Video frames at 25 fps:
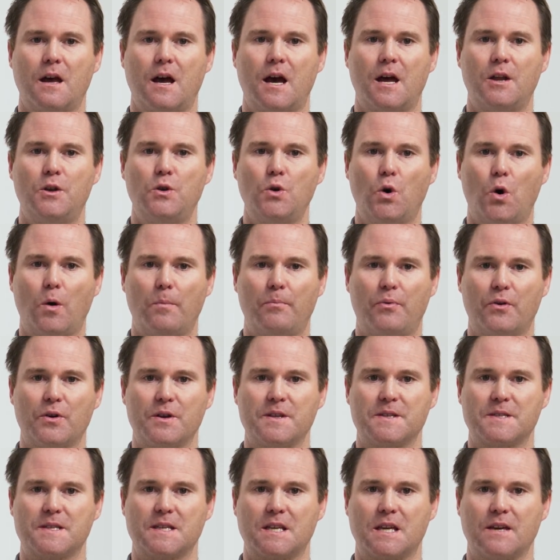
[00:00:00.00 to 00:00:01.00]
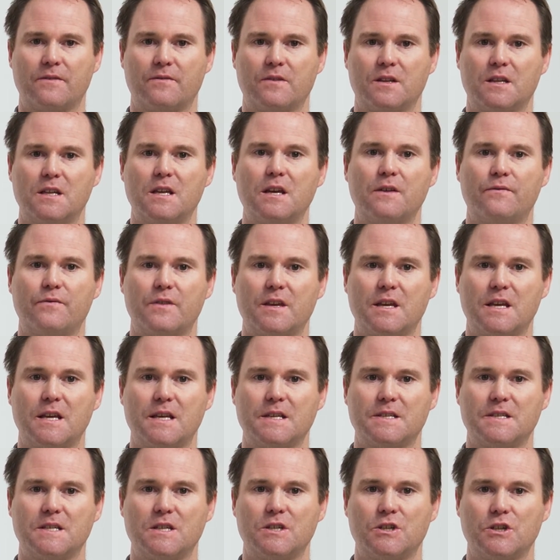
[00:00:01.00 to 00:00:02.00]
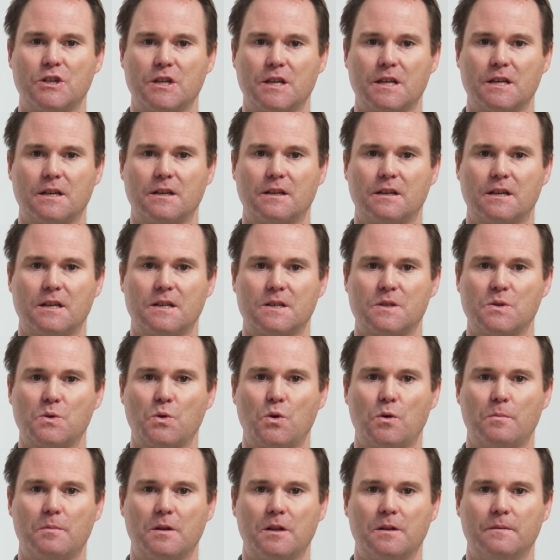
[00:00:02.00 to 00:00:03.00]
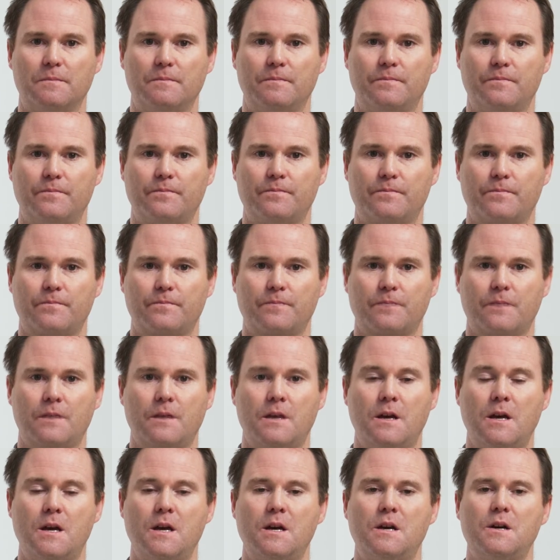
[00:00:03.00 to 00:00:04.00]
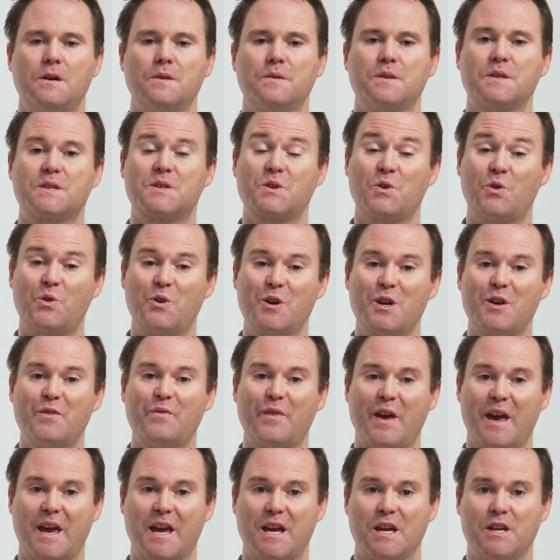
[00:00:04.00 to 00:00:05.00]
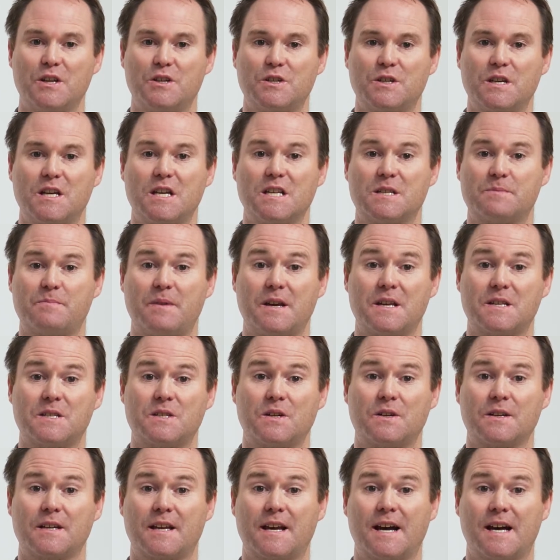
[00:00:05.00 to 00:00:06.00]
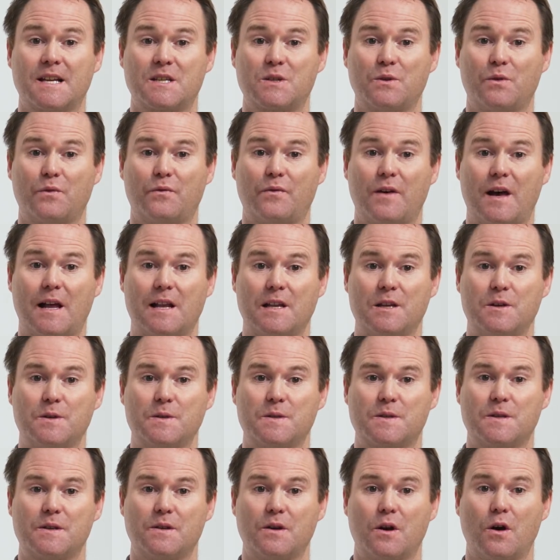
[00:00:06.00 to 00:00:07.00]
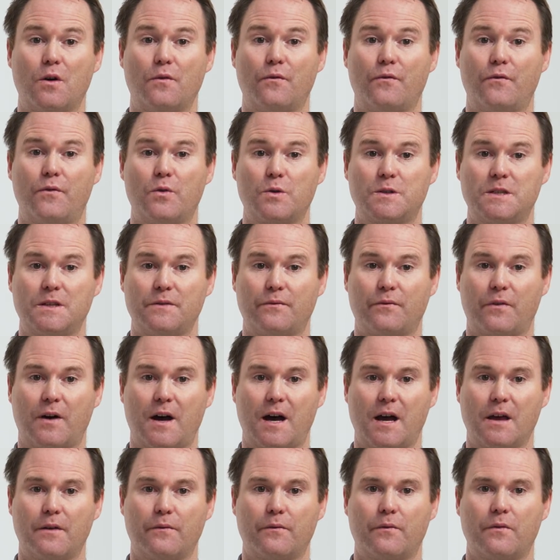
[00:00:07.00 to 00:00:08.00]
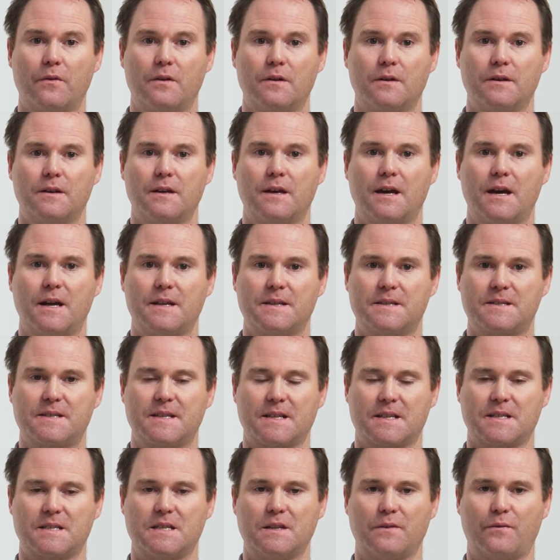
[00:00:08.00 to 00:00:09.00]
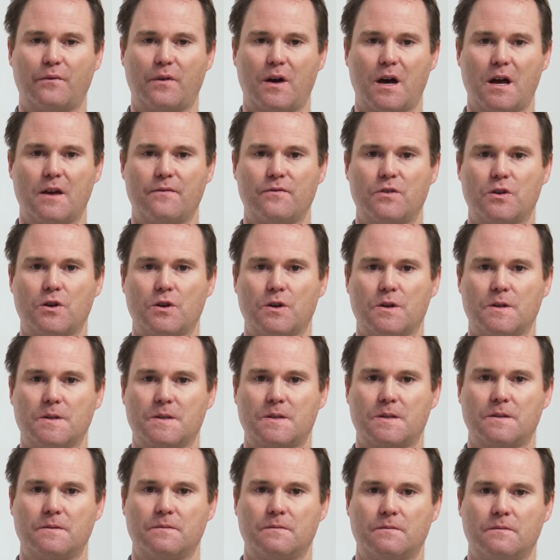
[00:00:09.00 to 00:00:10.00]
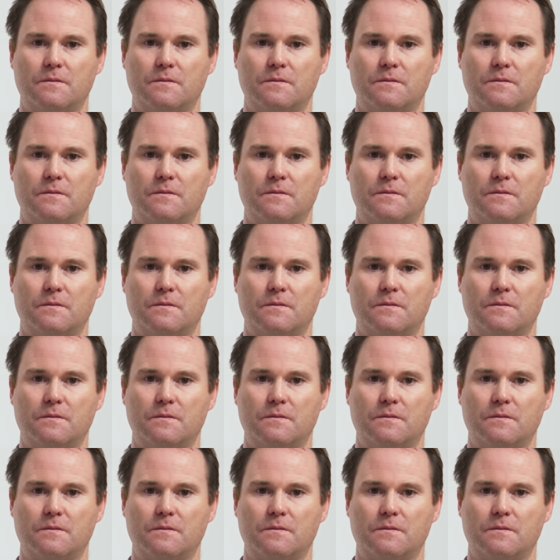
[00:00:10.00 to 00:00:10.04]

And 0 points are given if the ECG is normal. The scoring of age is based on cutoff values of 45 and 65 years.